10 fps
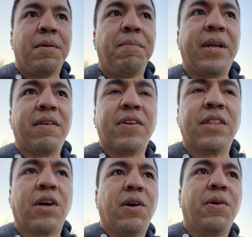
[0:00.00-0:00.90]
But even
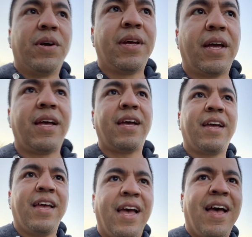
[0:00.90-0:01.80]
though
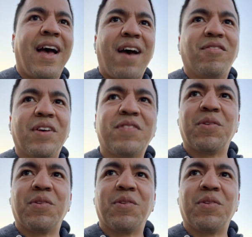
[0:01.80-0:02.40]
I've lived